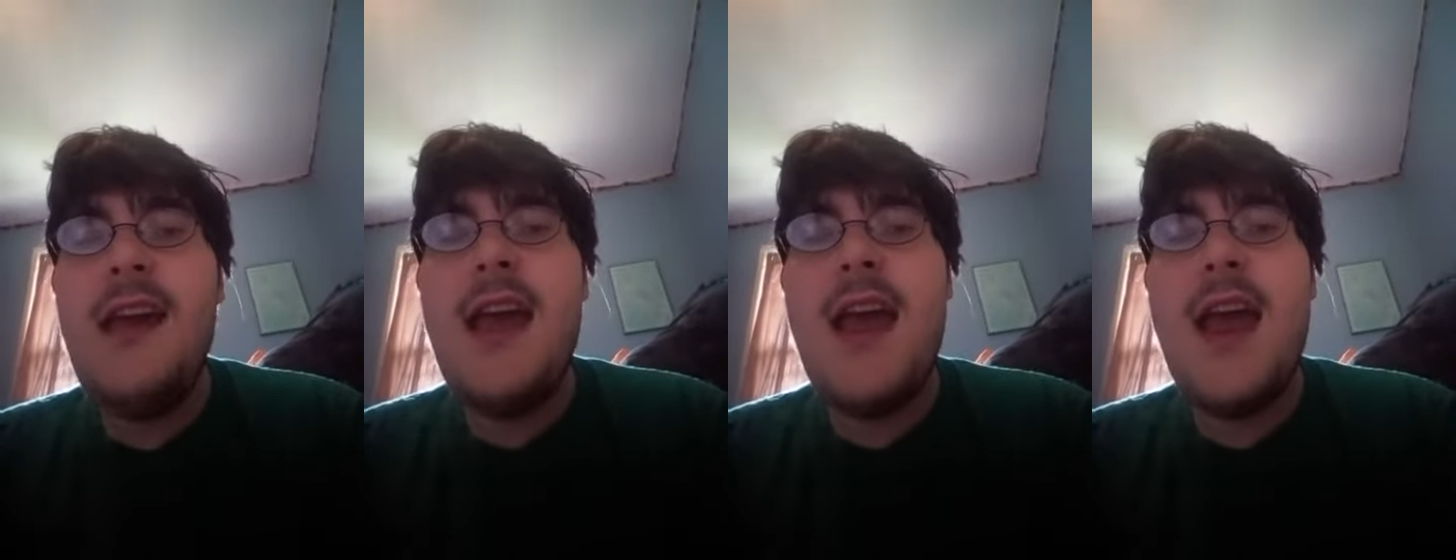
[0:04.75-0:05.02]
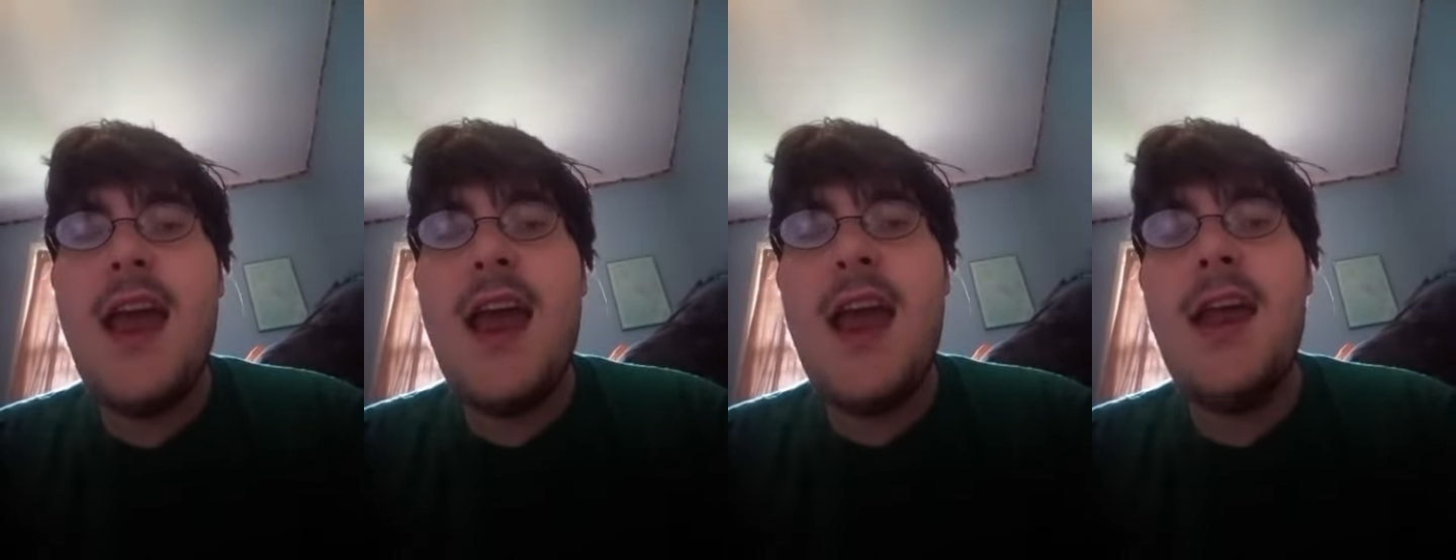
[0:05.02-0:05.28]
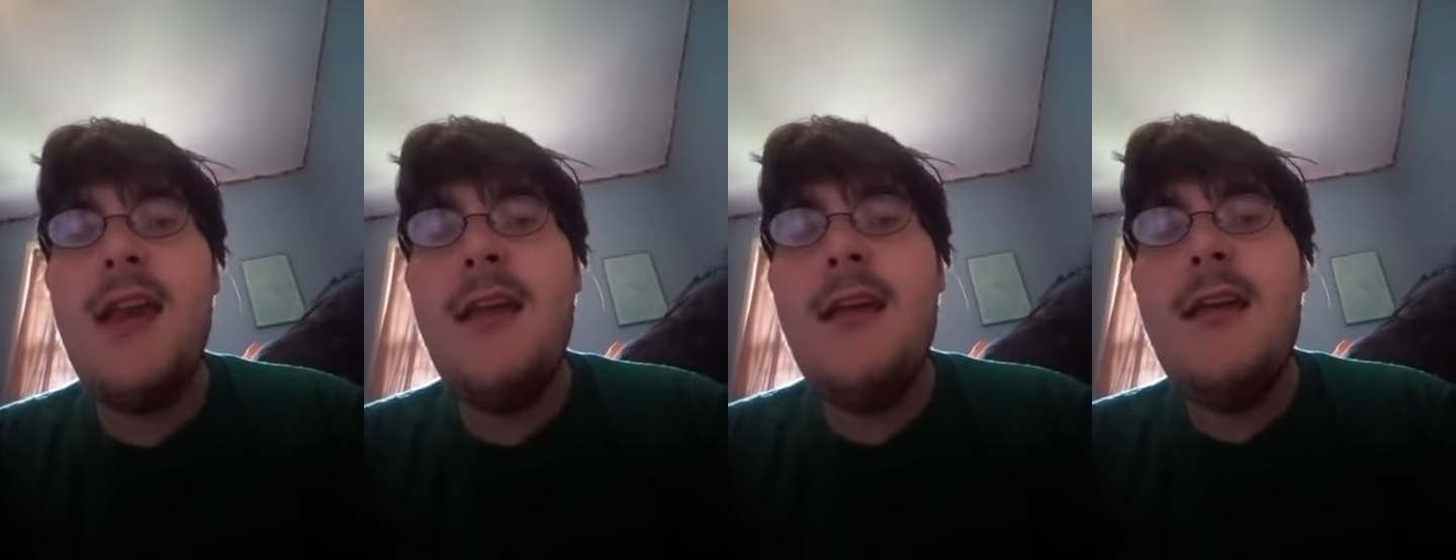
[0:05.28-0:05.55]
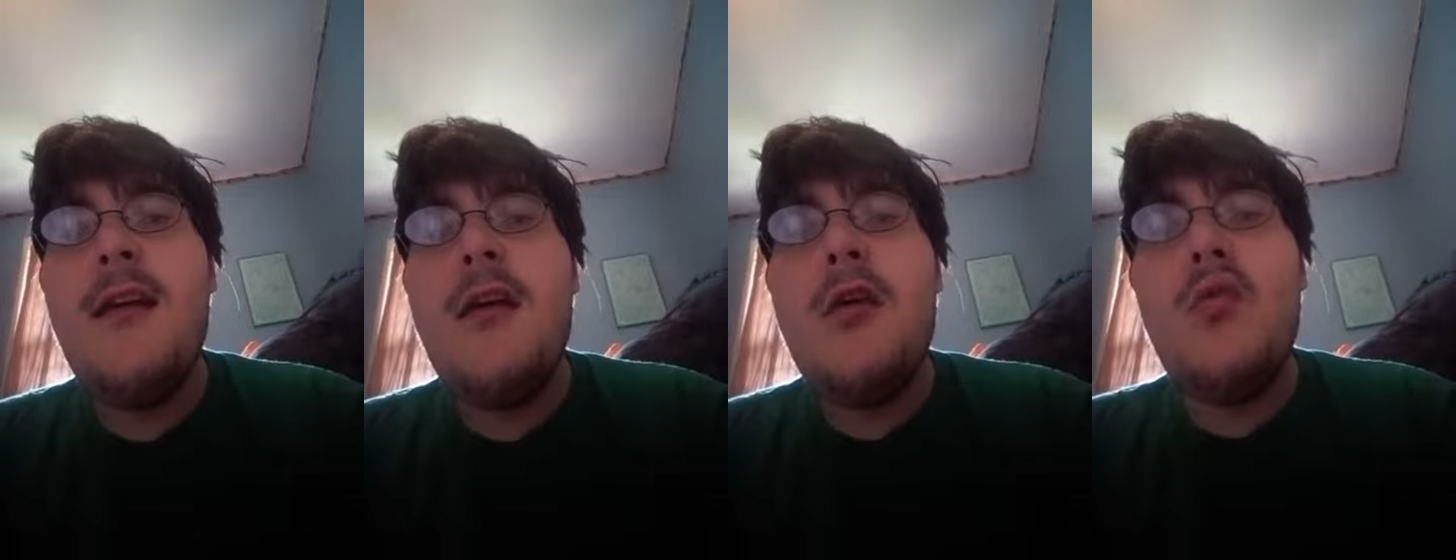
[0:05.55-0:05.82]
and
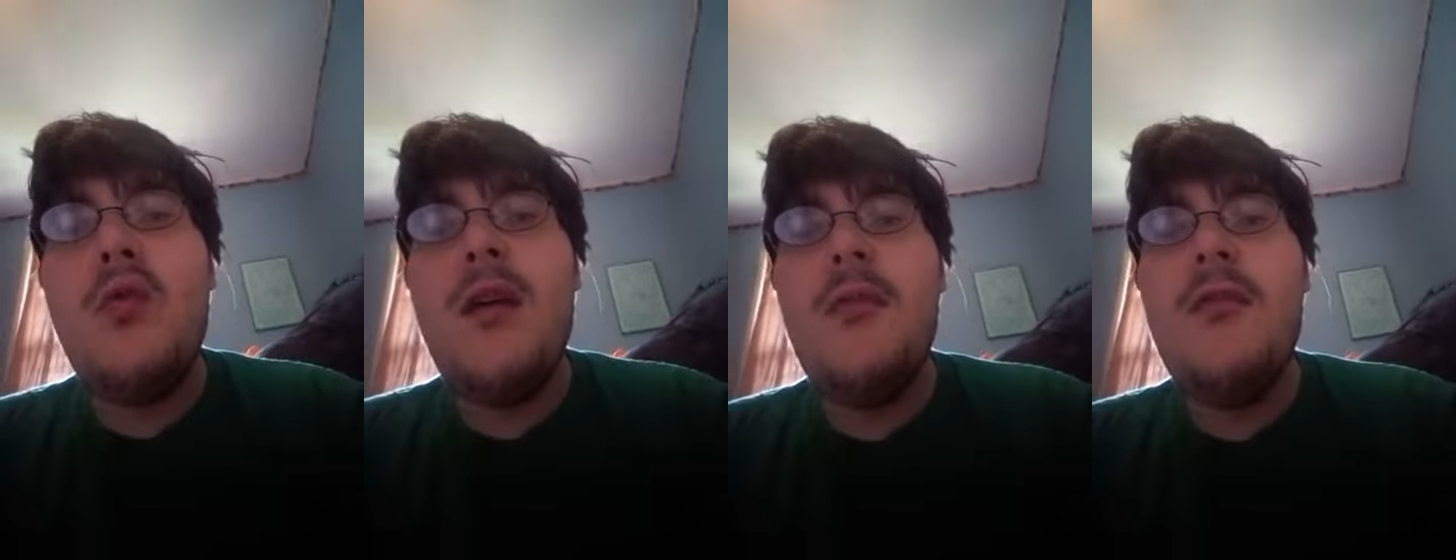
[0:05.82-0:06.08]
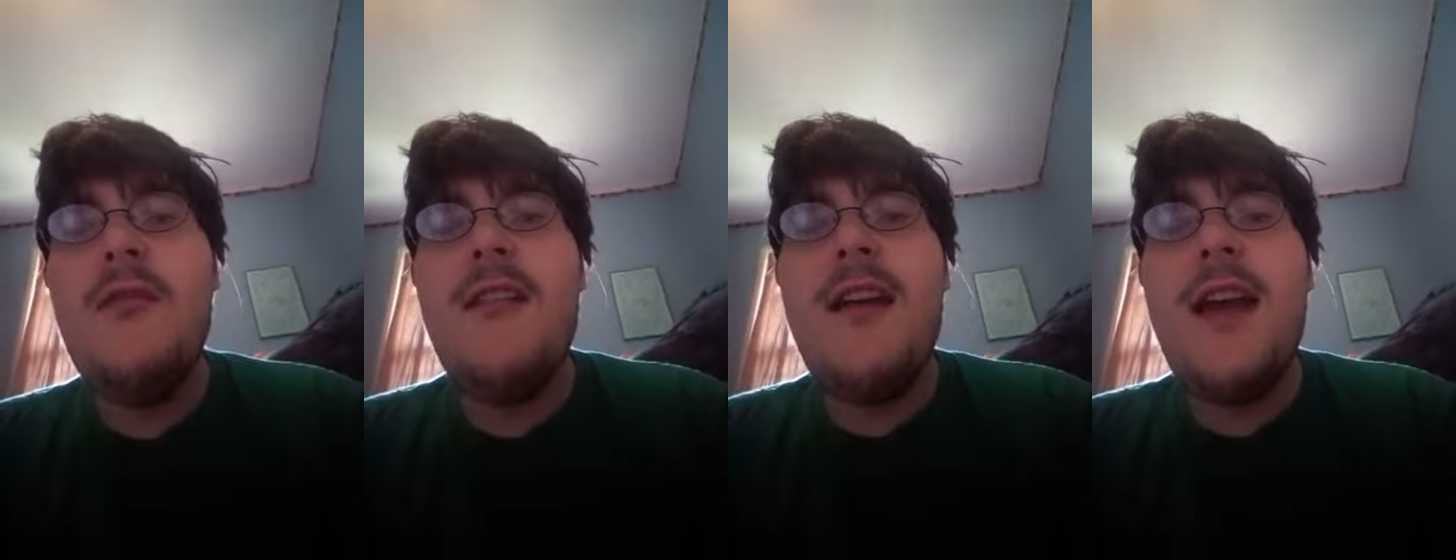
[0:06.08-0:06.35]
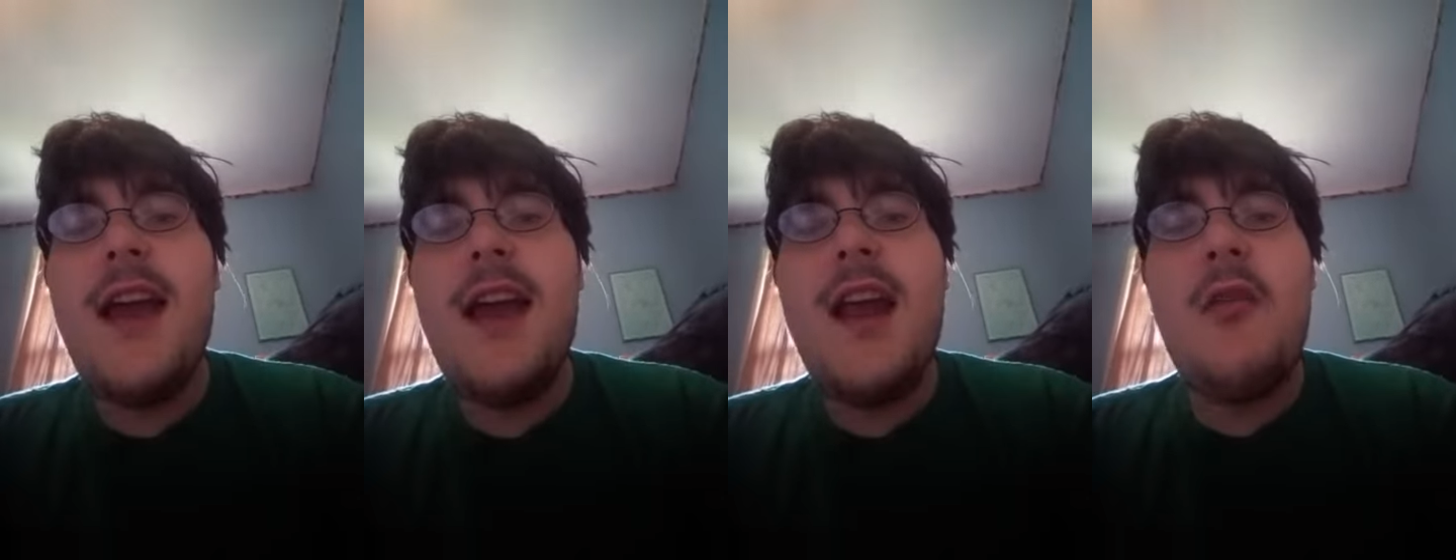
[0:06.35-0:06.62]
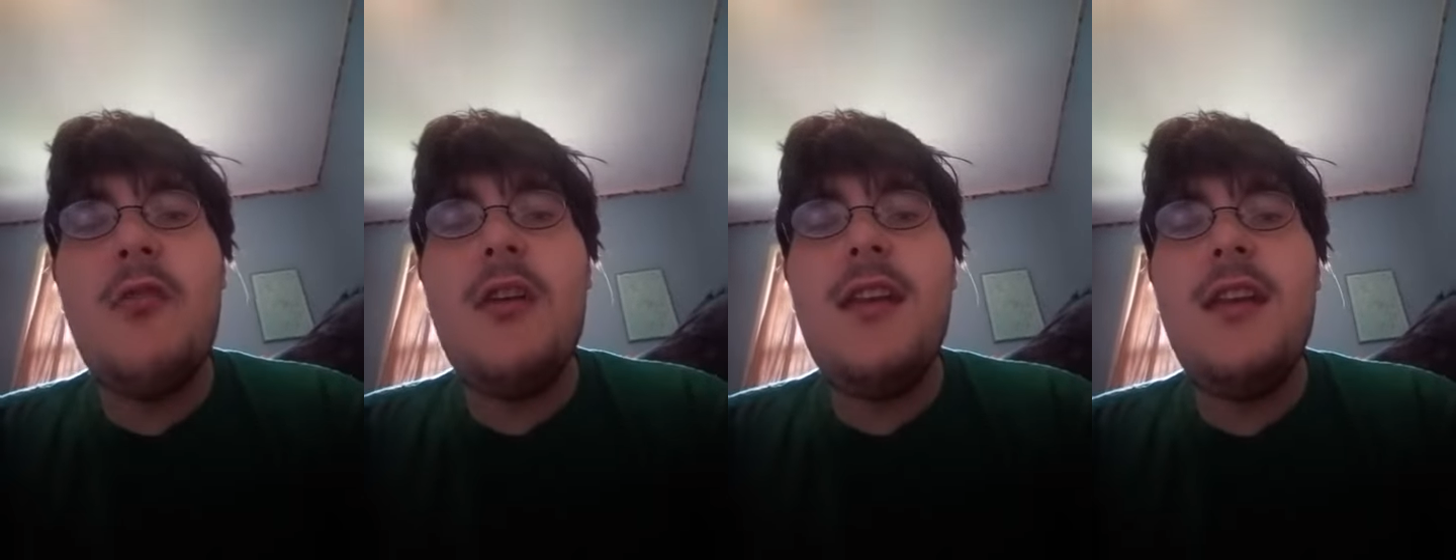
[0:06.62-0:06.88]
I
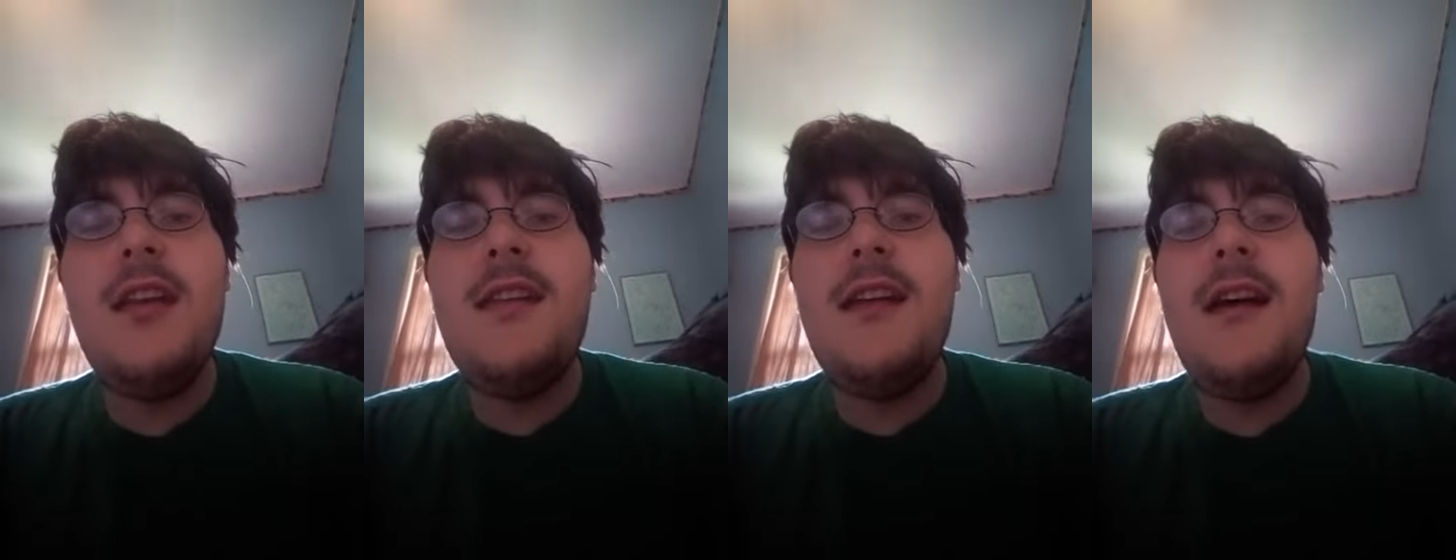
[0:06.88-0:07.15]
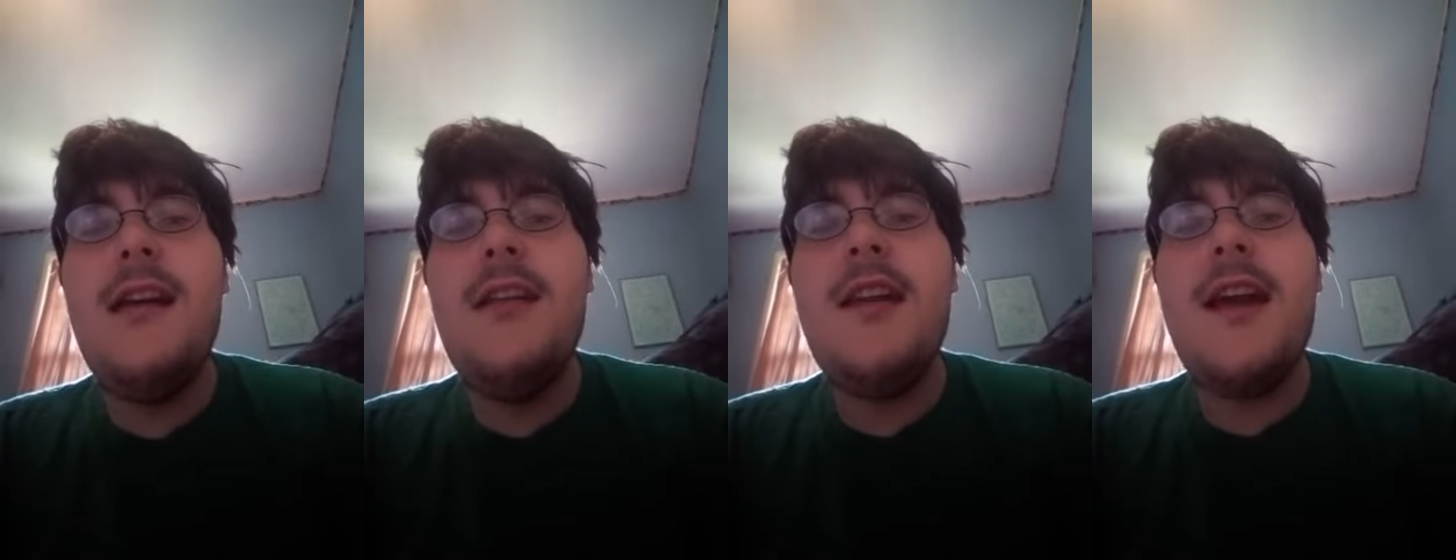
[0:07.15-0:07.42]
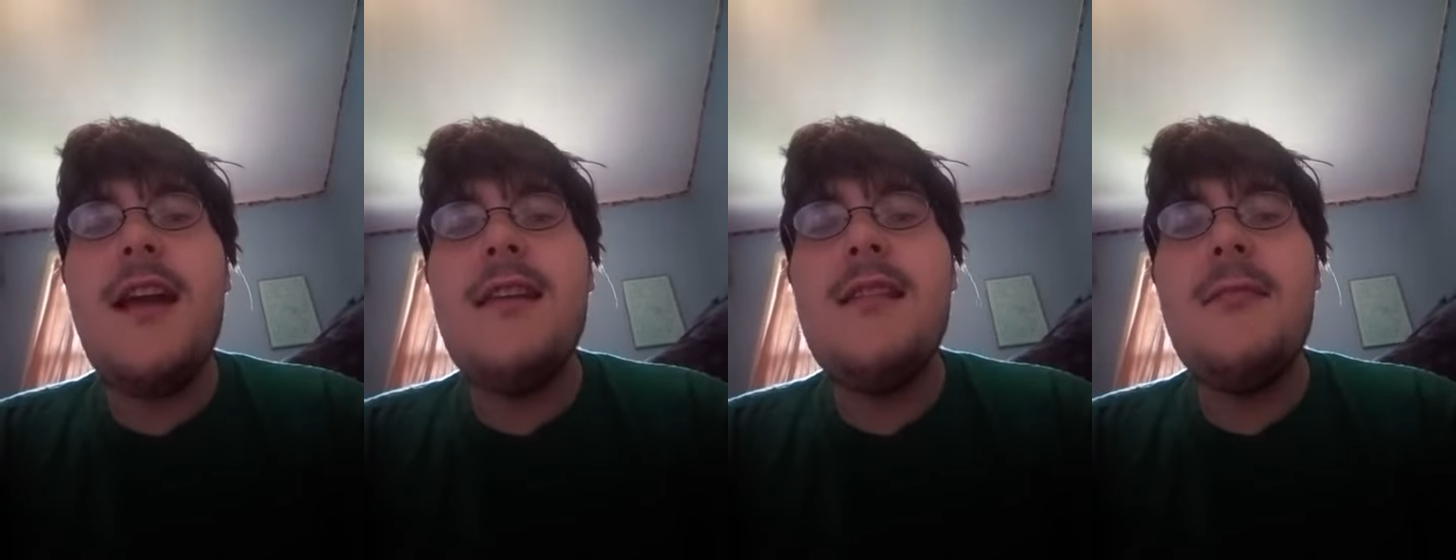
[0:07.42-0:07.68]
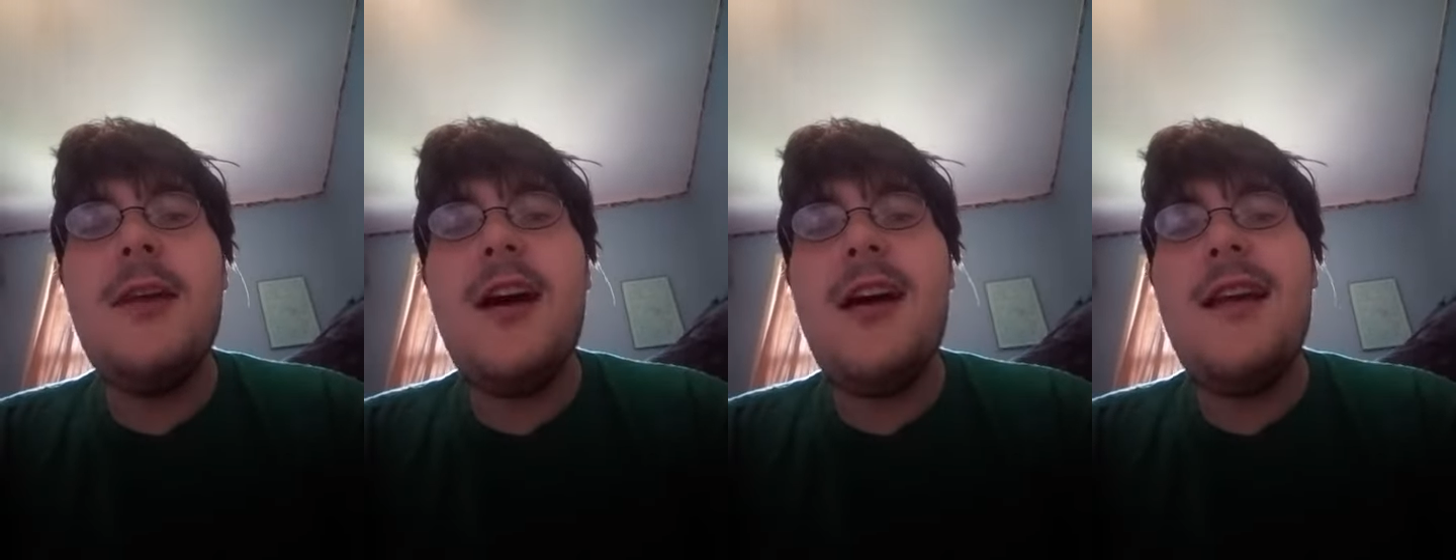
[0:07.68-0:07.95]
wanted to tell you guys
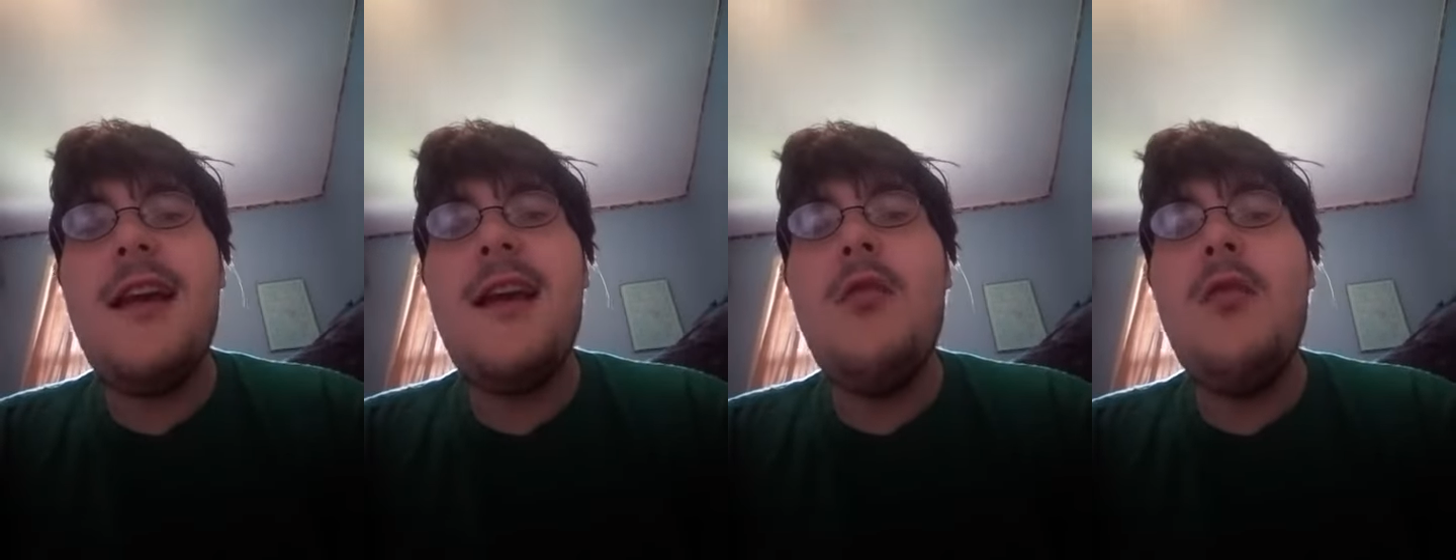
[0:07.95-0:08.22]
about it.